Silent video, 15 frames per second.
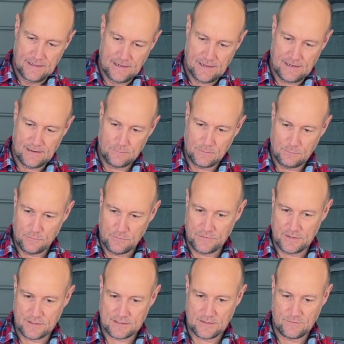When we've
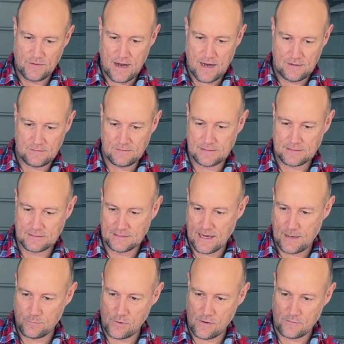finished the van, this can
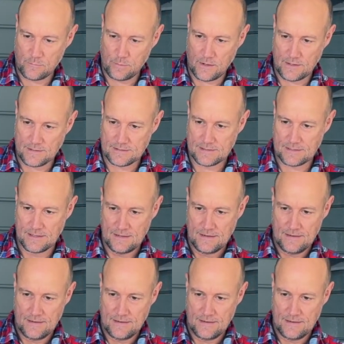take pride of place